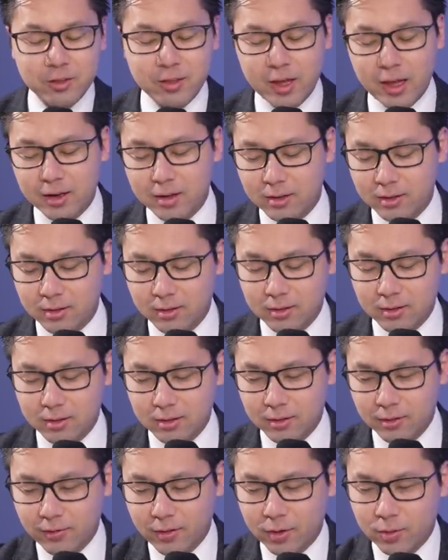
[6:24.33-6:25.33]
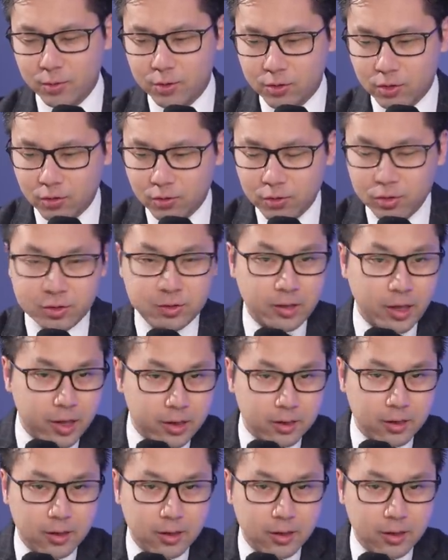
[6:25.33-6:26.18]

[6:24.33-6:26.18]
that the Federal Reserve looks at